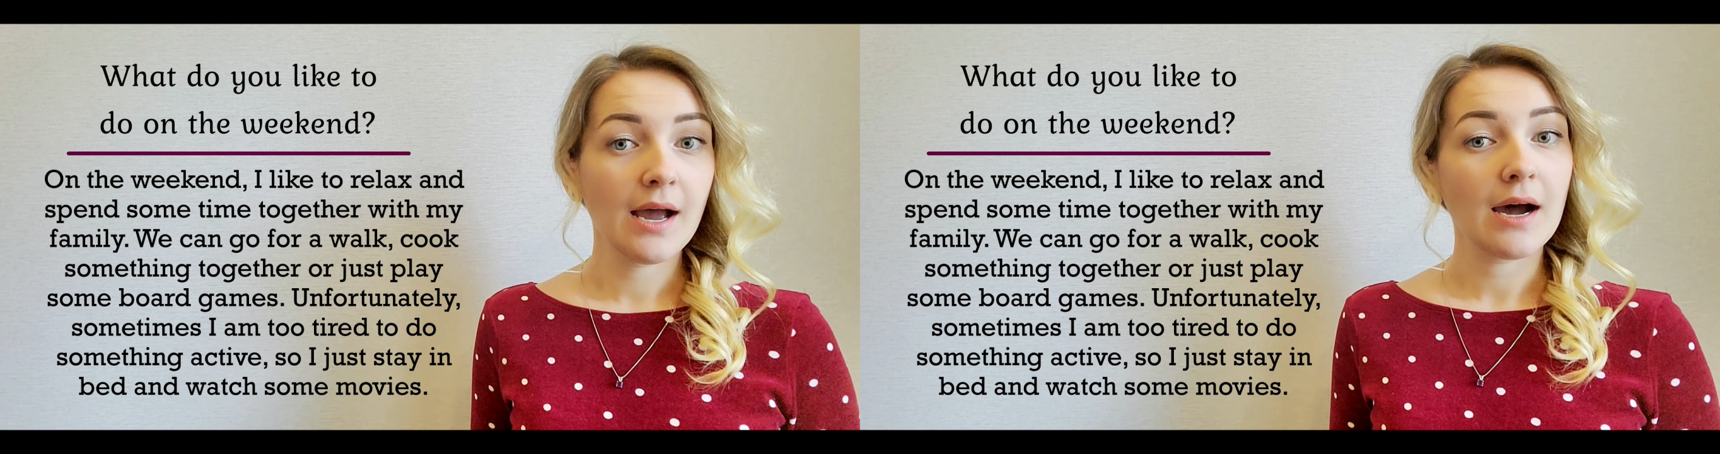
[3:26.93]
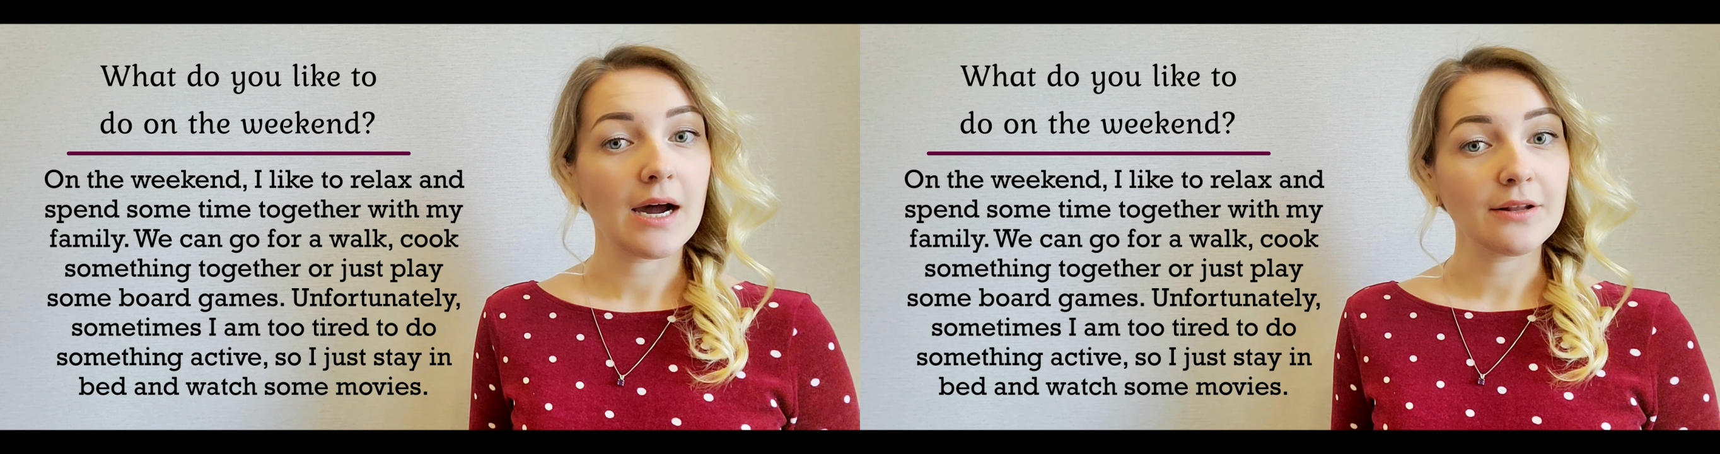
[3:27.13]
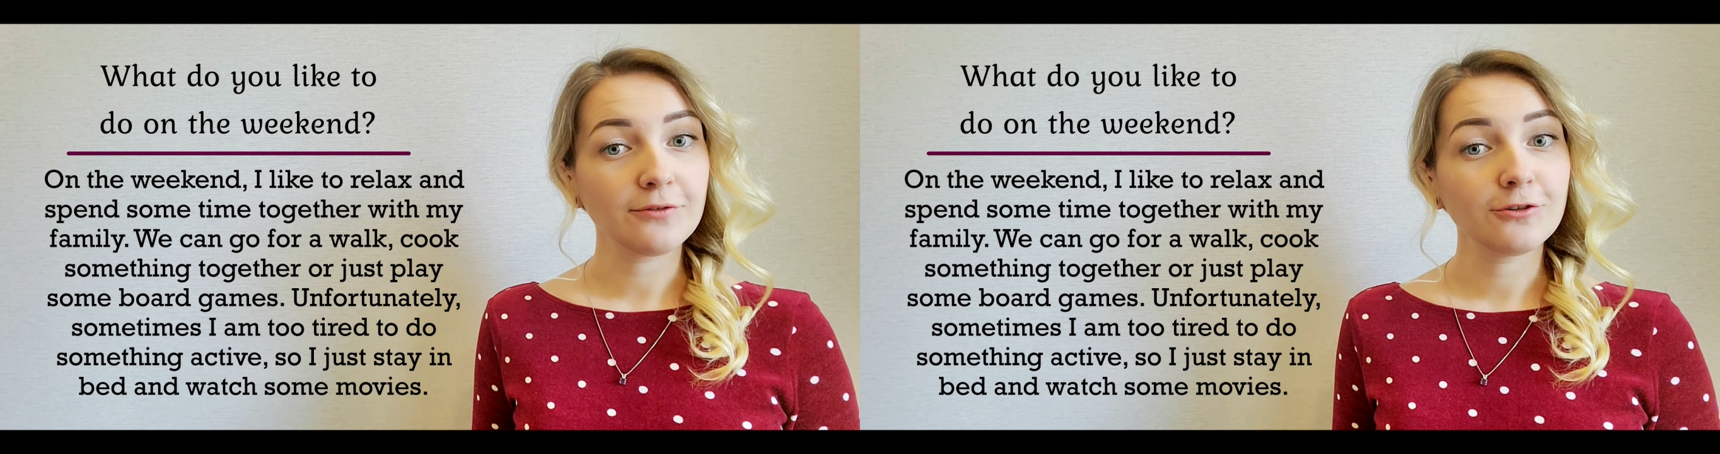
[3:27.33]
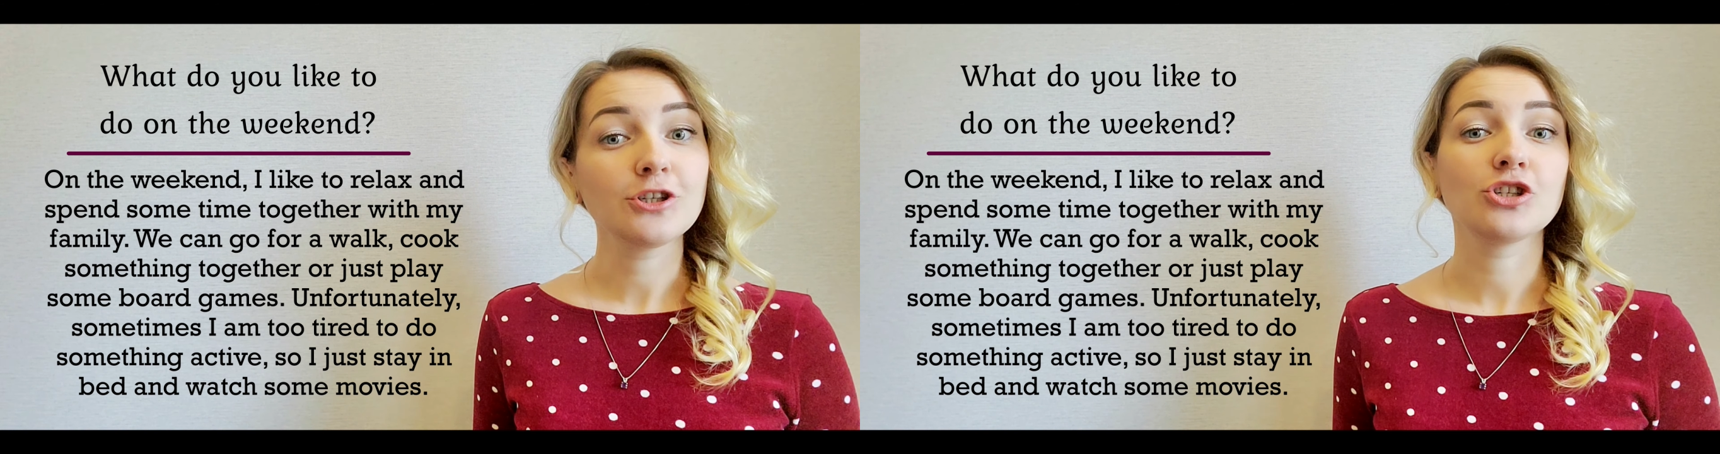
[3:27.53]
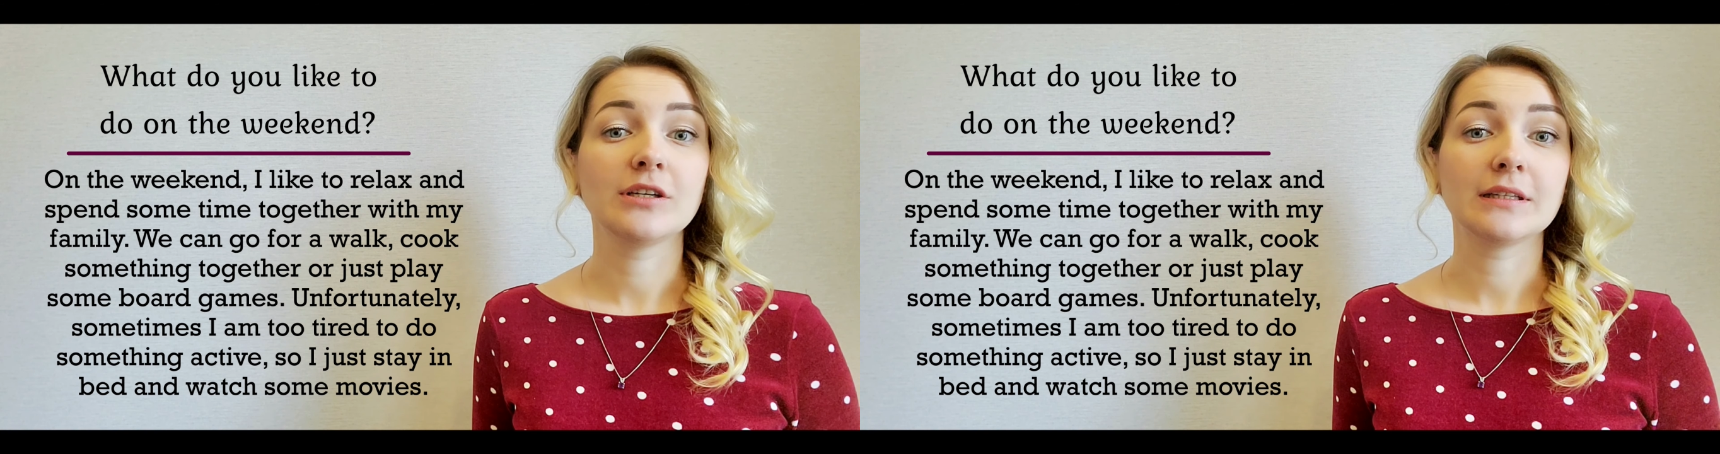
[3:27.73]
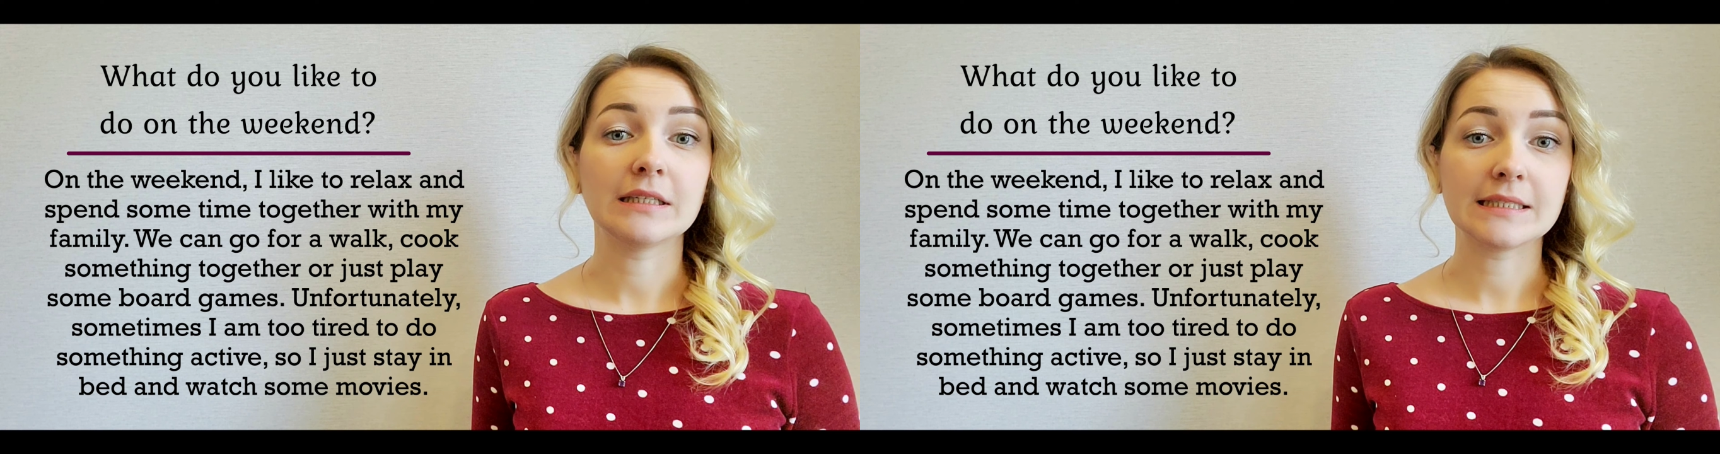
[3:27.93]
Unfortunately,